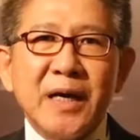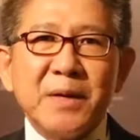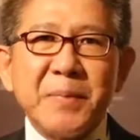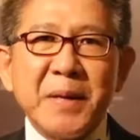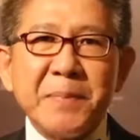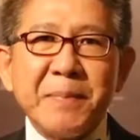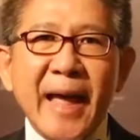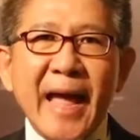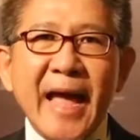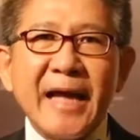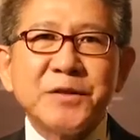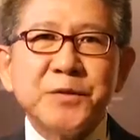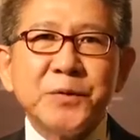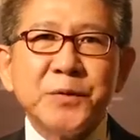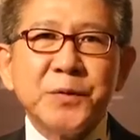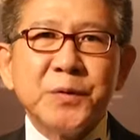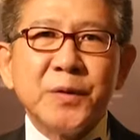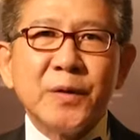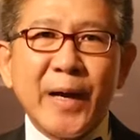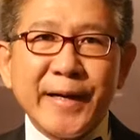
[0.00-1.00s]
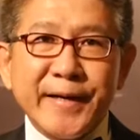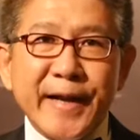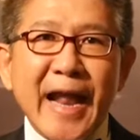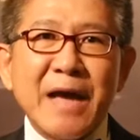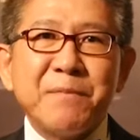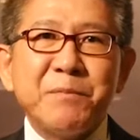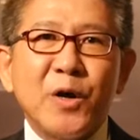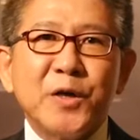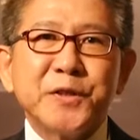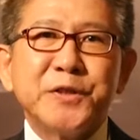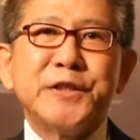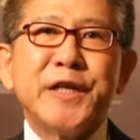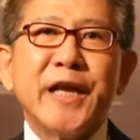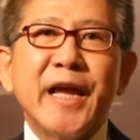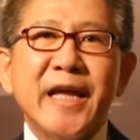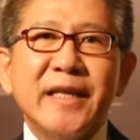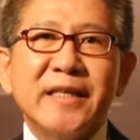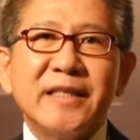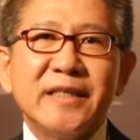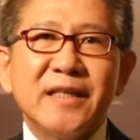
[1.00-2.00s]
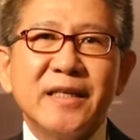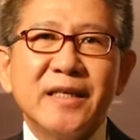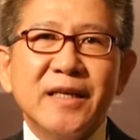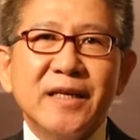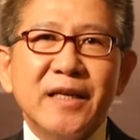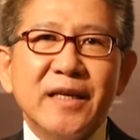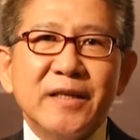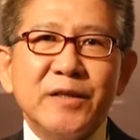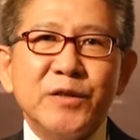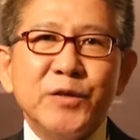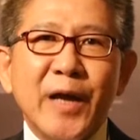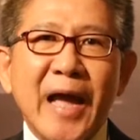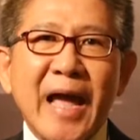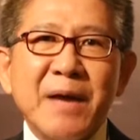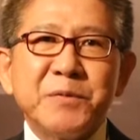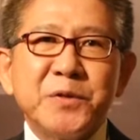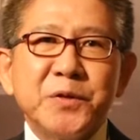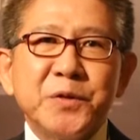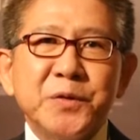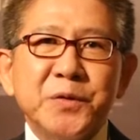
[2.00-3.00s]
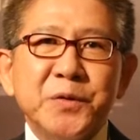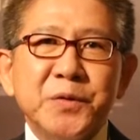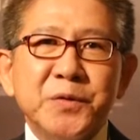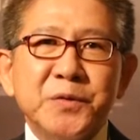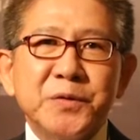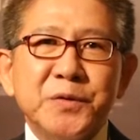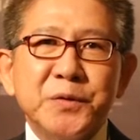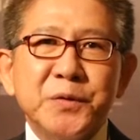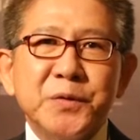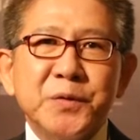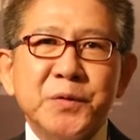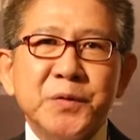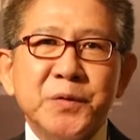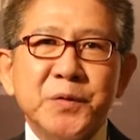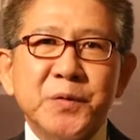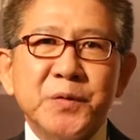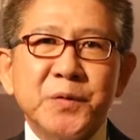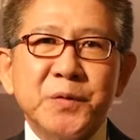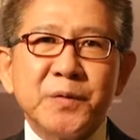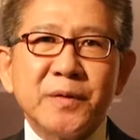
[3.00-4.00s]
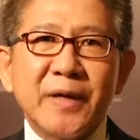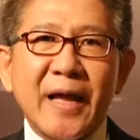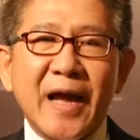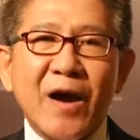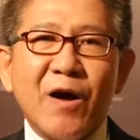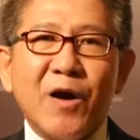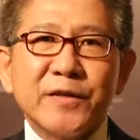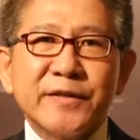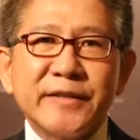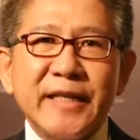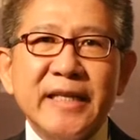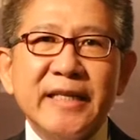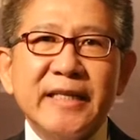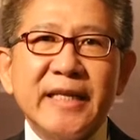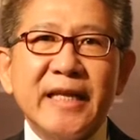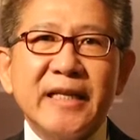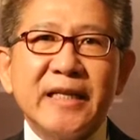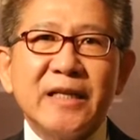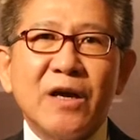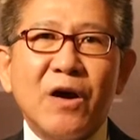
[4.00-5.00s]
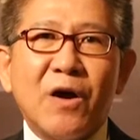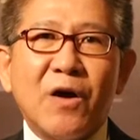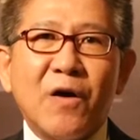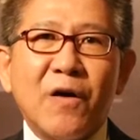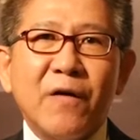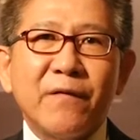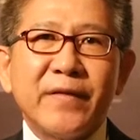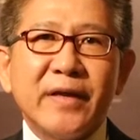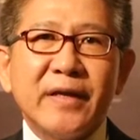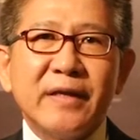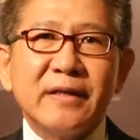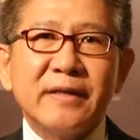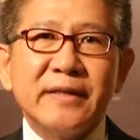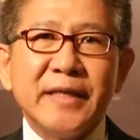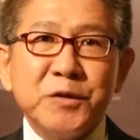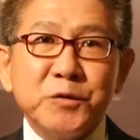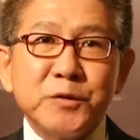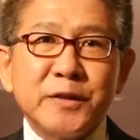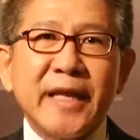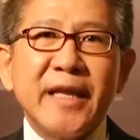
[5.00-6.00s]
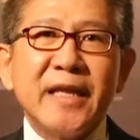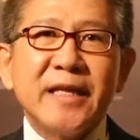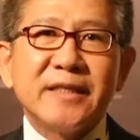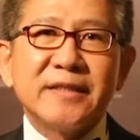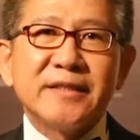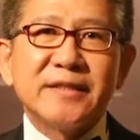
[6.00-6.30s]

prepare to adapt or change. You have to do or thinking all the new things.